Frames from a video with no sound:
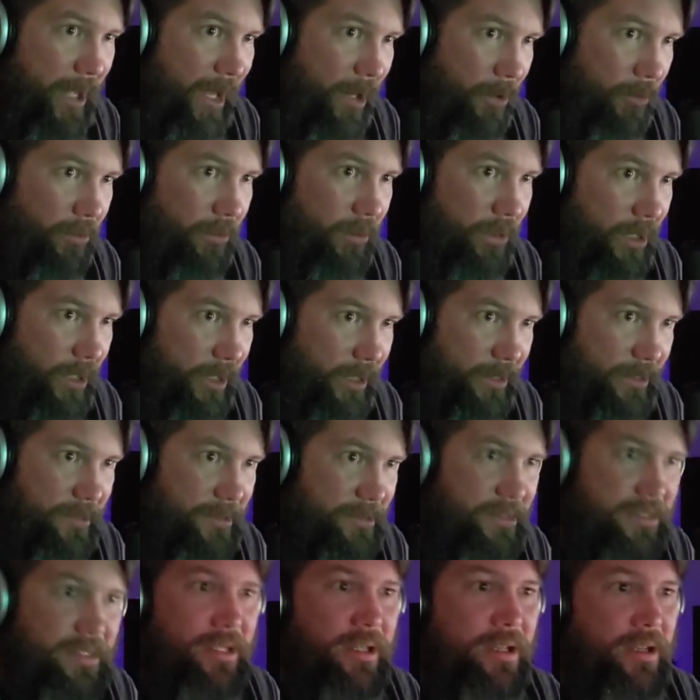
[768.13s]
power
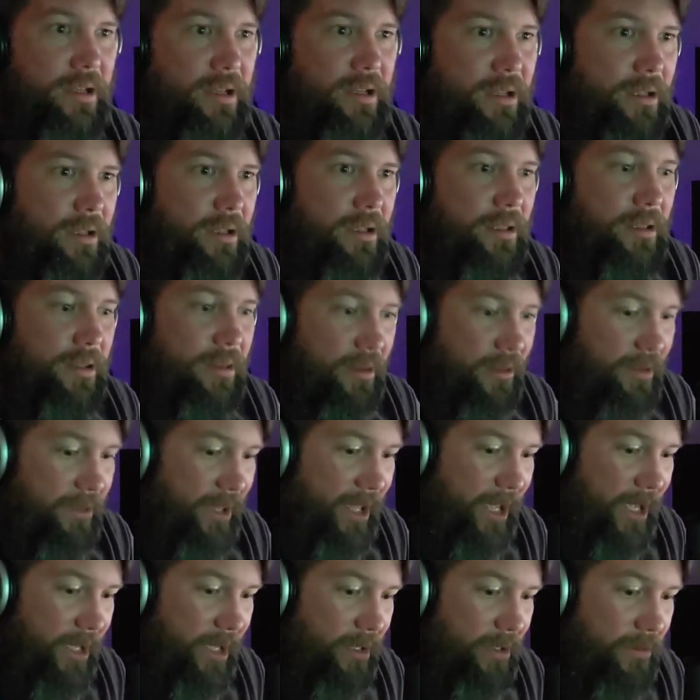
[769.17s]
lines
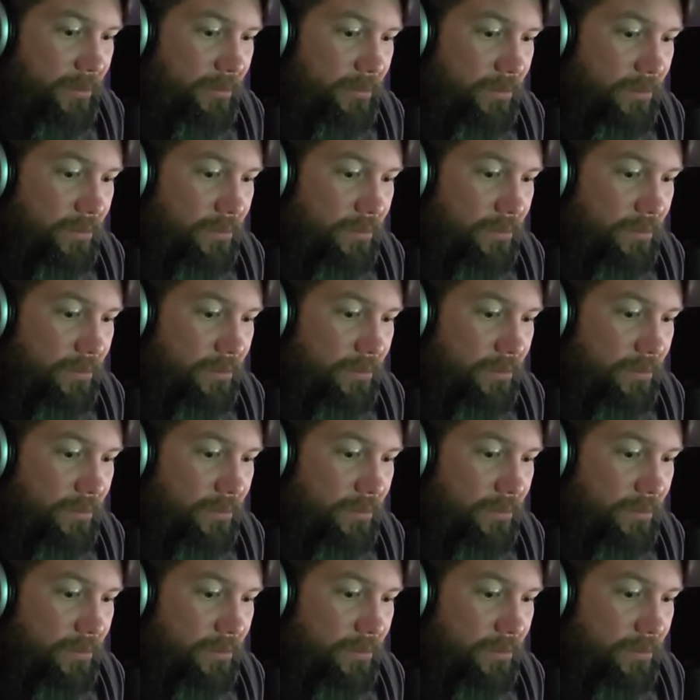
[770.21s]
that